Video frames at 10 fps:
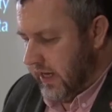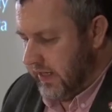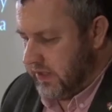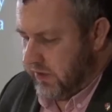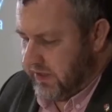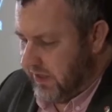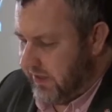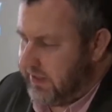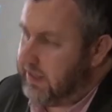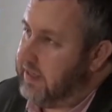As a
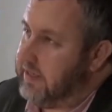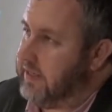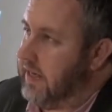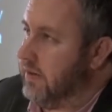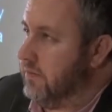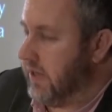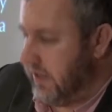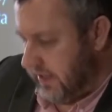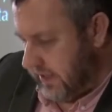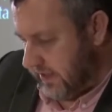result, he's
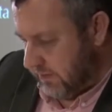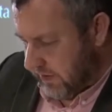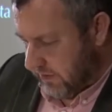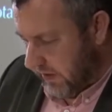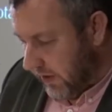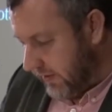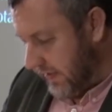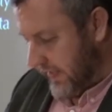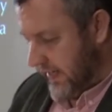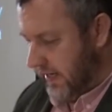admitted, somewhat
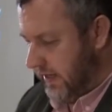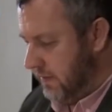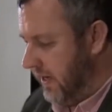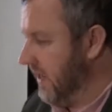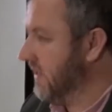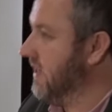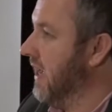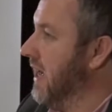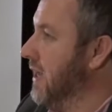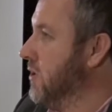reluctantly in the past,
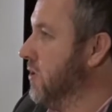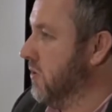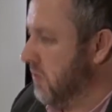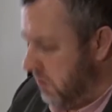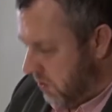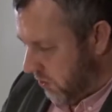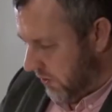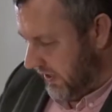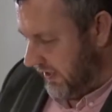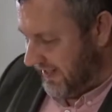to
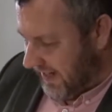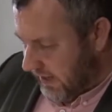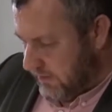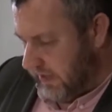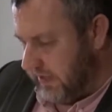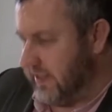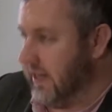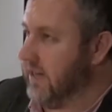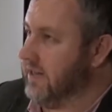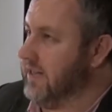holding diamond
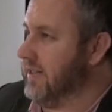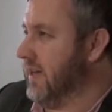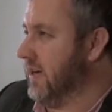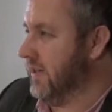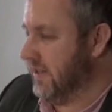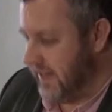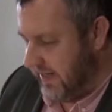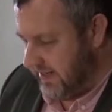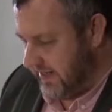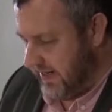status on
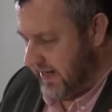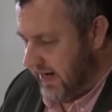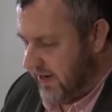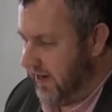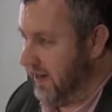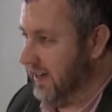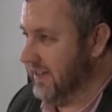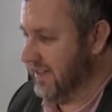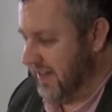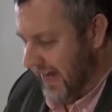Delta
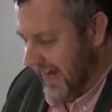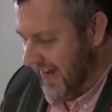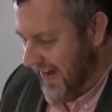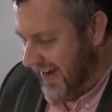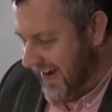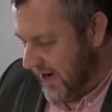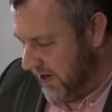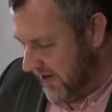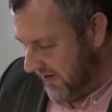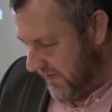Airlines,
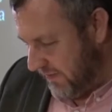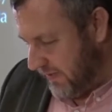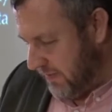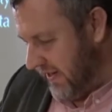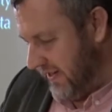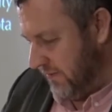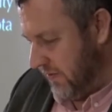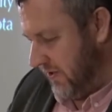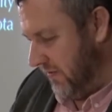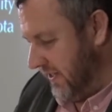earned from spending
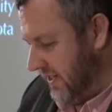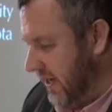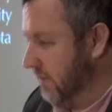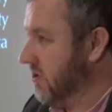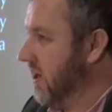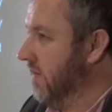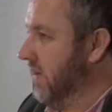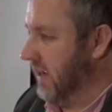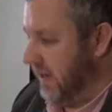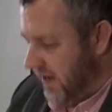much of his time
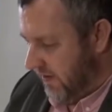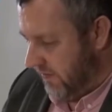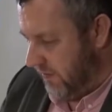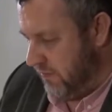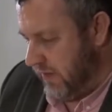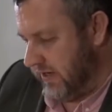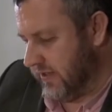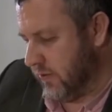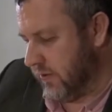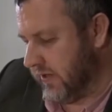traveling from
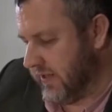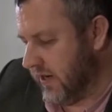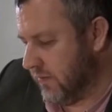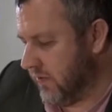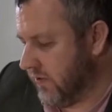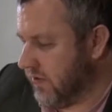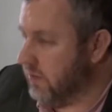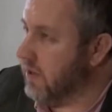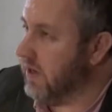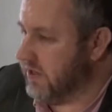Minnesota's airport to
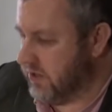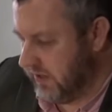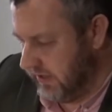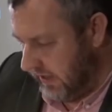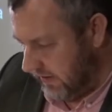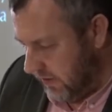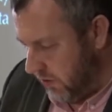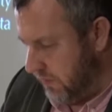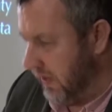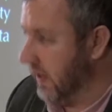monasteries in
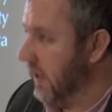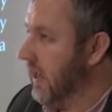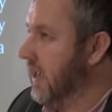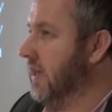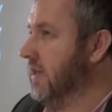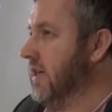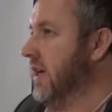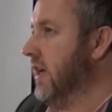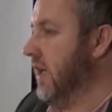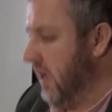Ethiopia,
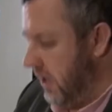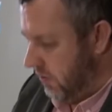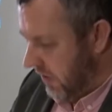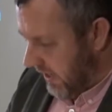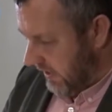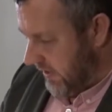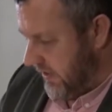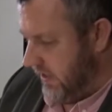India, Iraq,